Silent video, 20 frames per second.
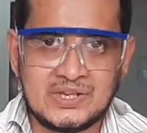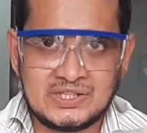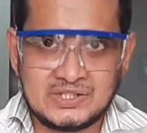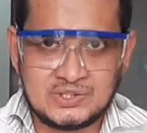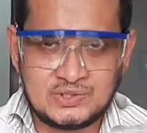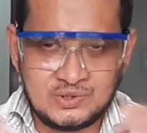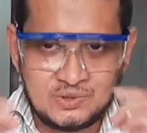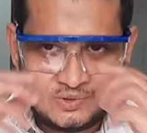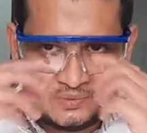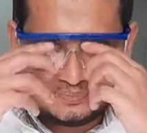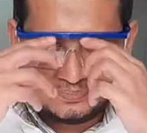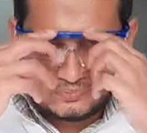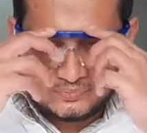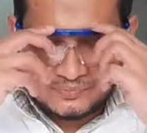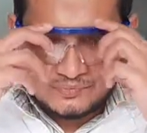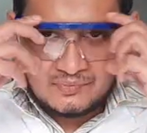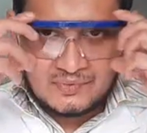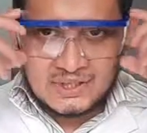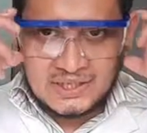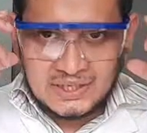So
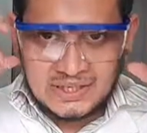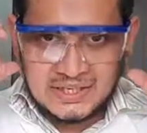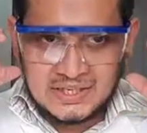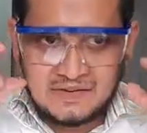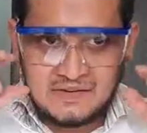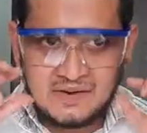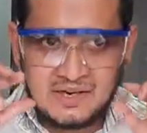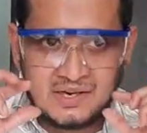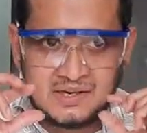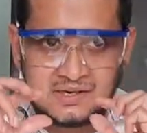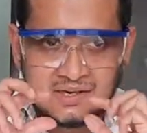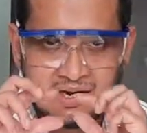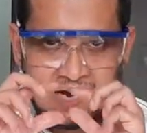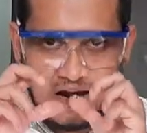it will